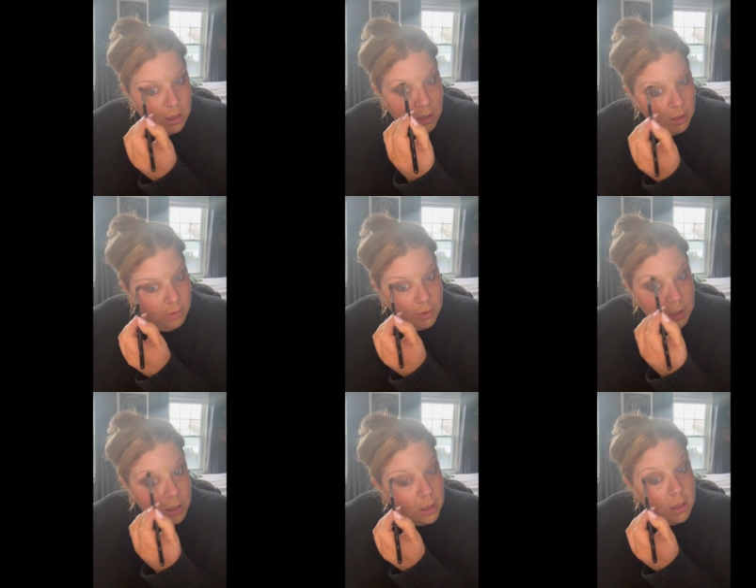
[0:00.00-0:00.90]
There
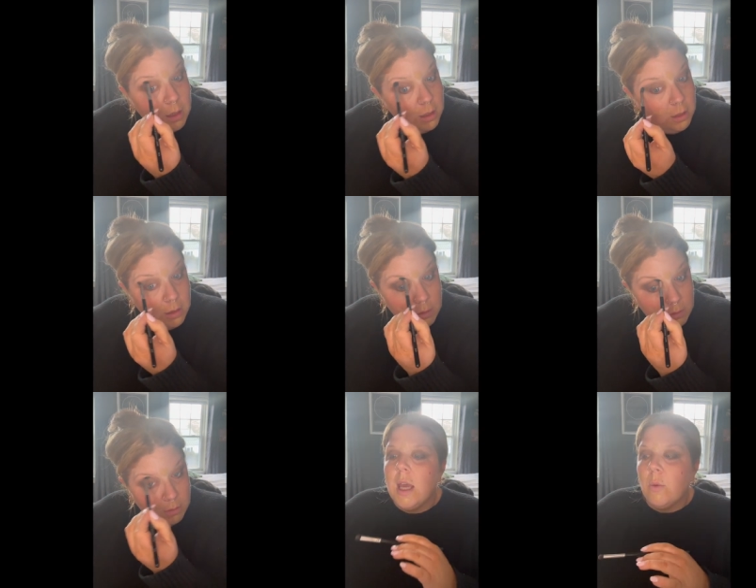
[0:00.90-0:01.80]
we
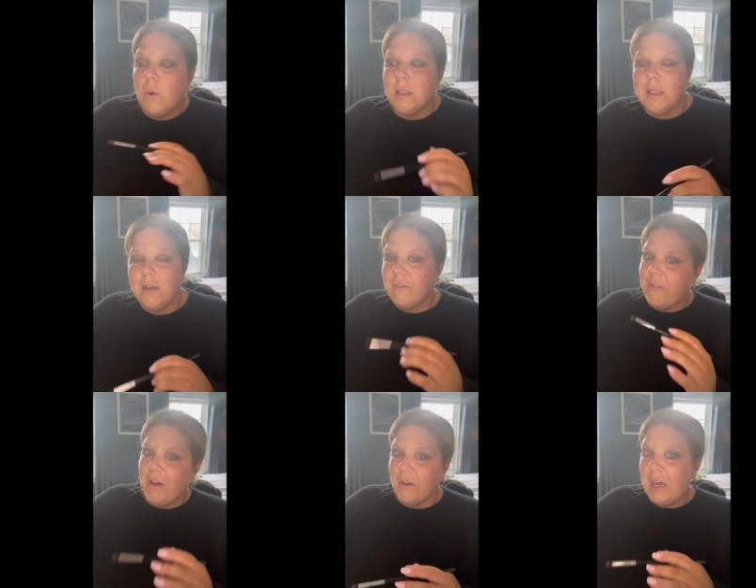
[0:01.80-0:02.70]
go. It wasn't a
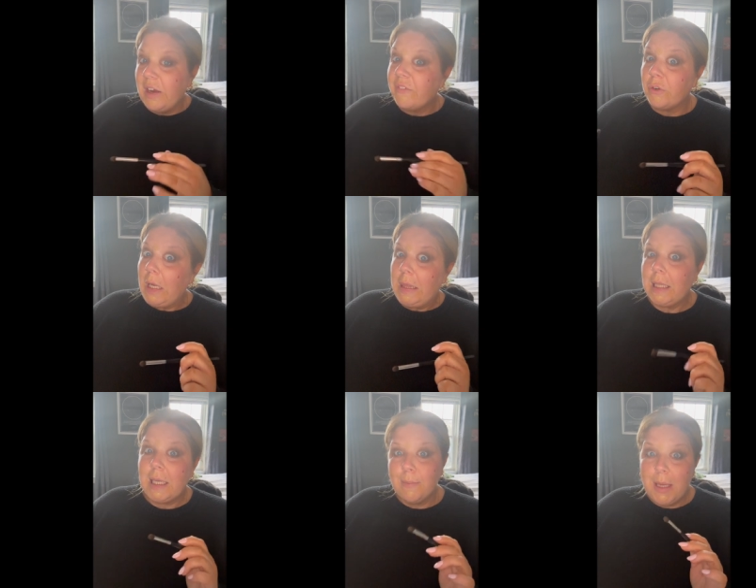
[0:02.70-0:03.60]
very
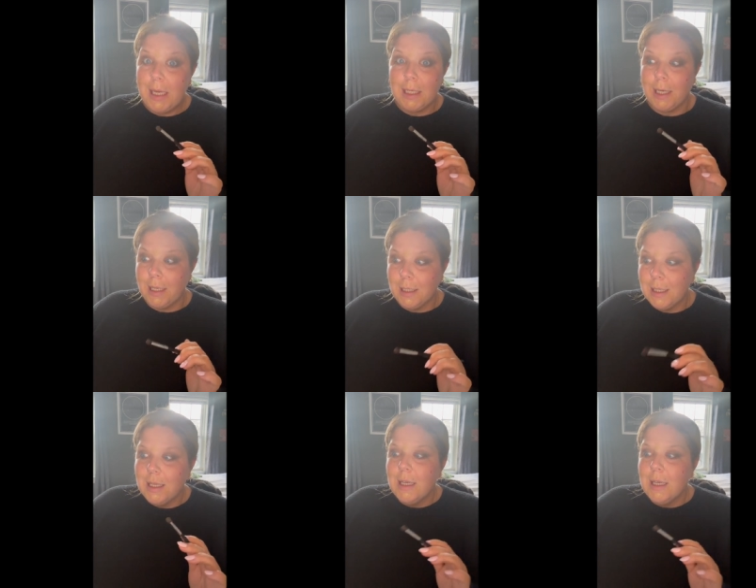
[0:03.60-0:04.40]
friendly meeting.